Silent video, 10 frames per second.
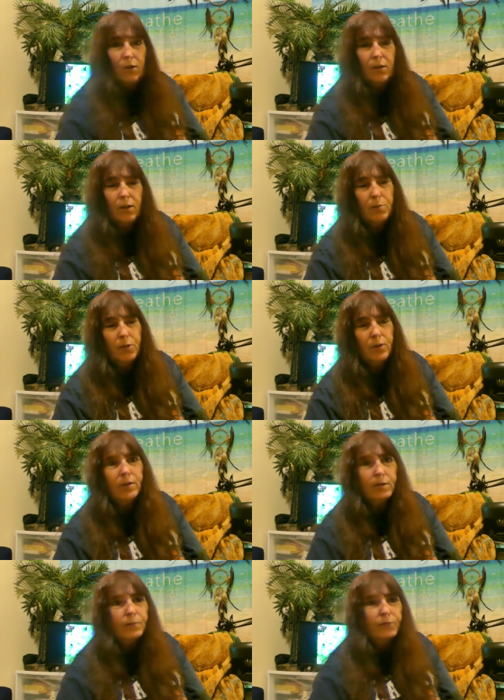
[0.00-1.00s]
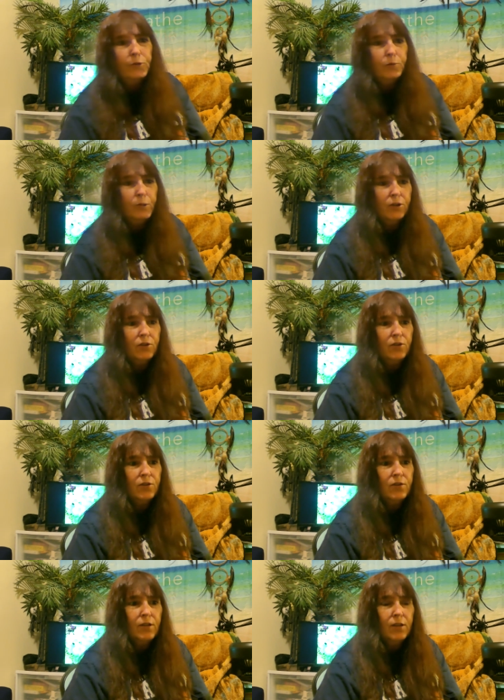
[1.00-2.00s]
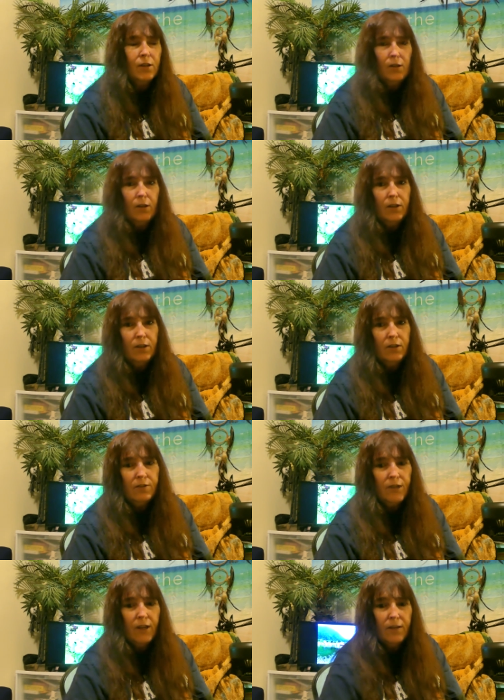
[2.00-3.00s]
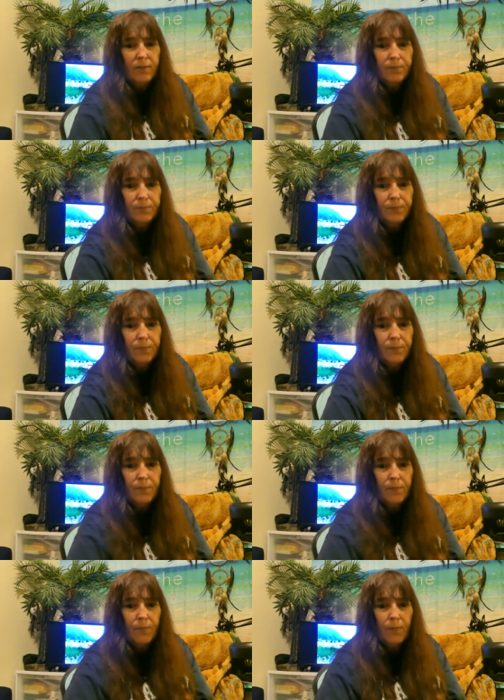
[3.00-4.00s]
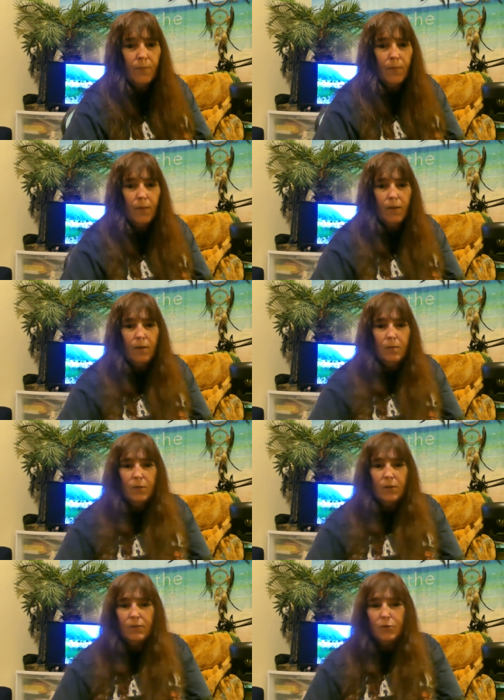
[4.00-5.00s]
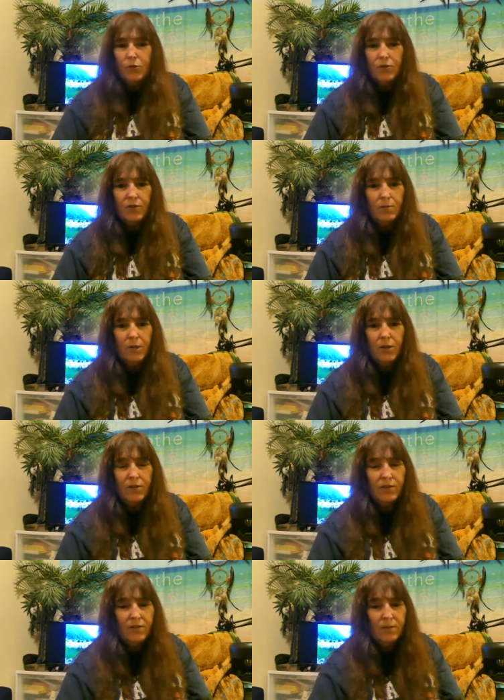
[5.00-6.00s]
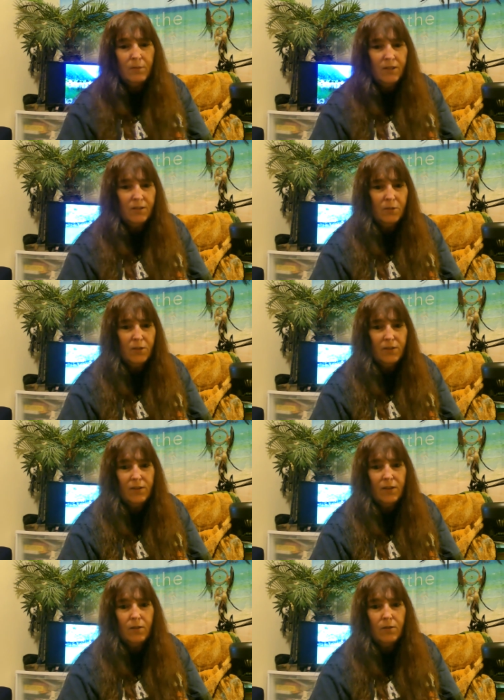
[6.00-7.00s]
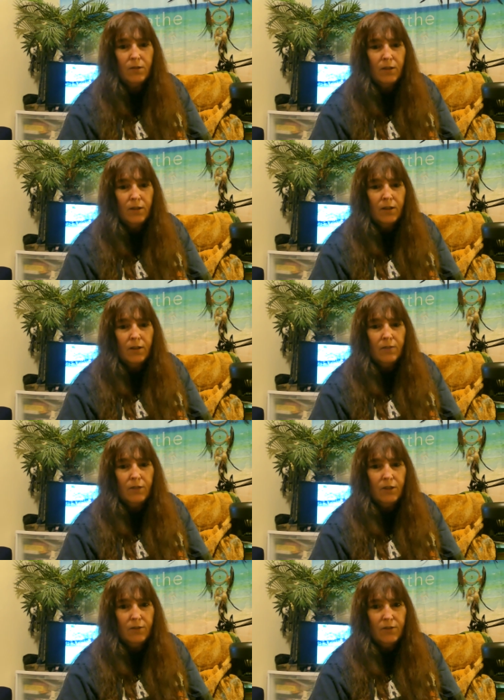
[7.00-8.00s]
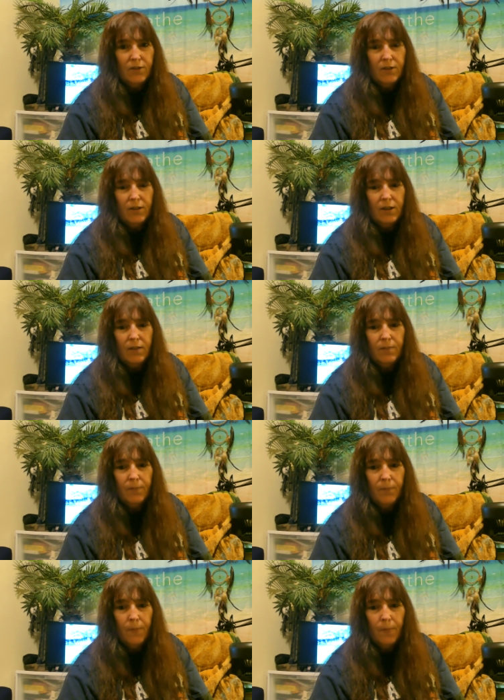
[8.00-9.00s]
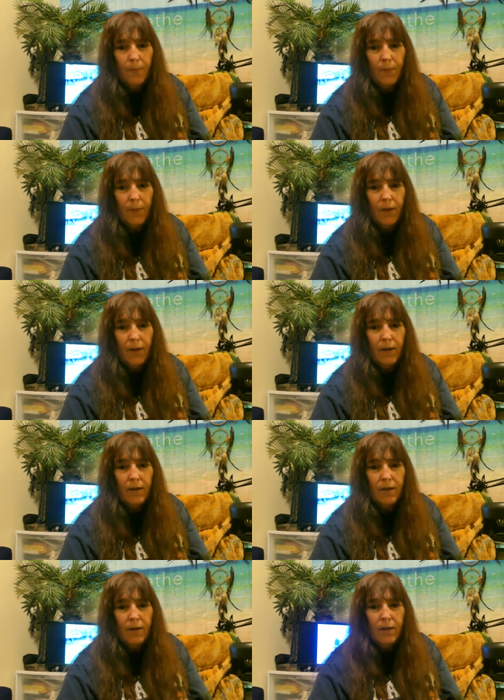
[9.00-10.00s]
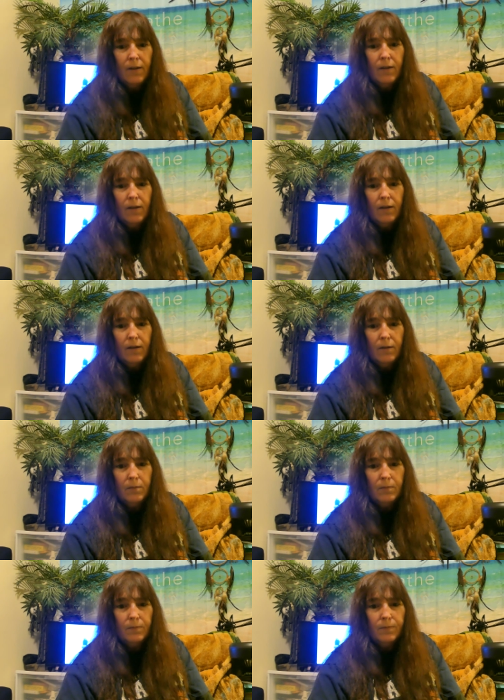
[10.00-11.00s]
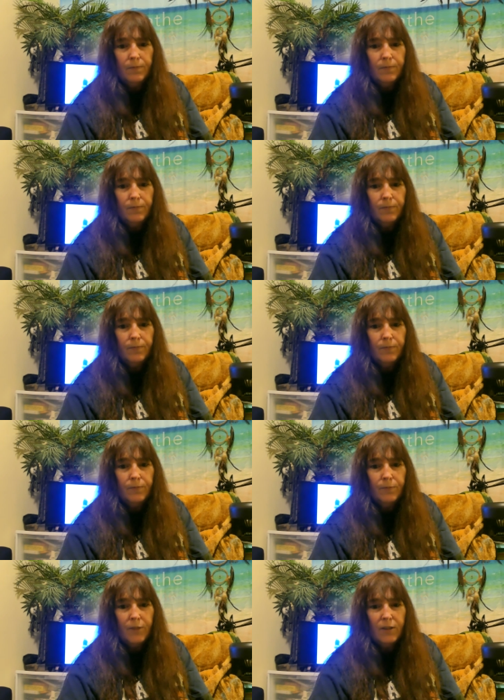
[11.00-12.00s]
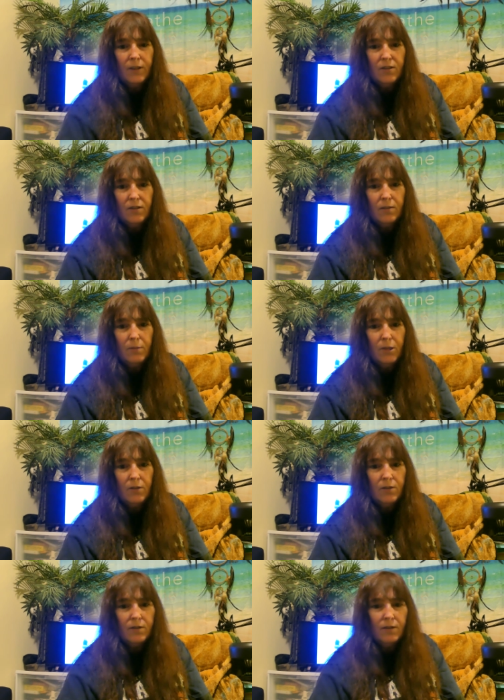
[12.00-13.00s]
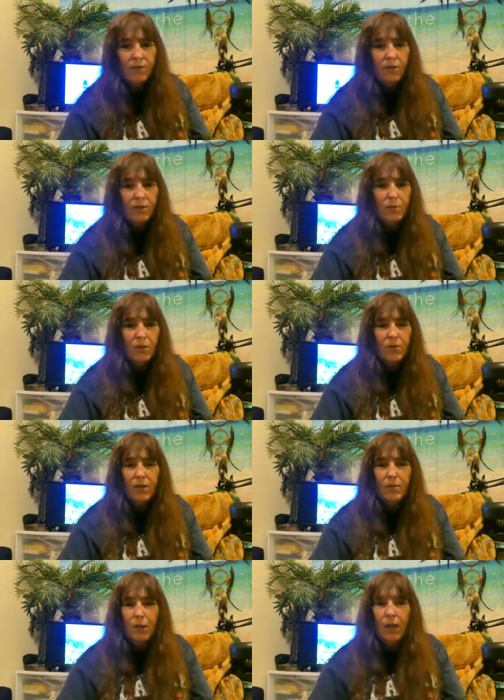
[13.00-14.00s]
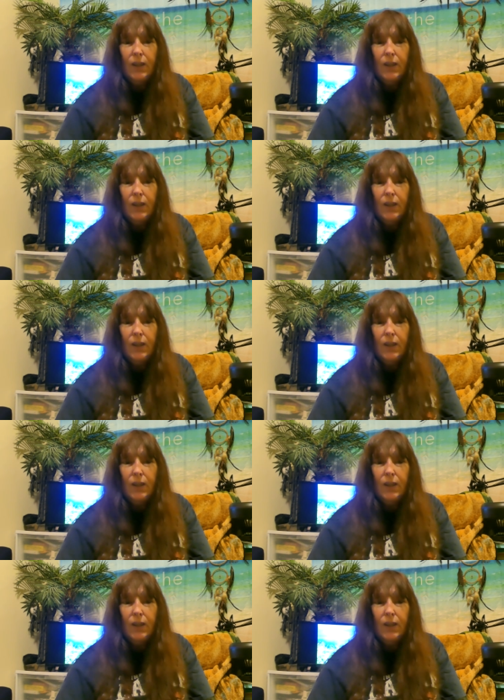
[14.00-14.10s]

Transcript: And I'll put a, a few pictures on here of that. Um, but the Fortress of the Bears is an amazing place to go. Very good facility. They um, they teach the bears, they've taught the bears how to paint.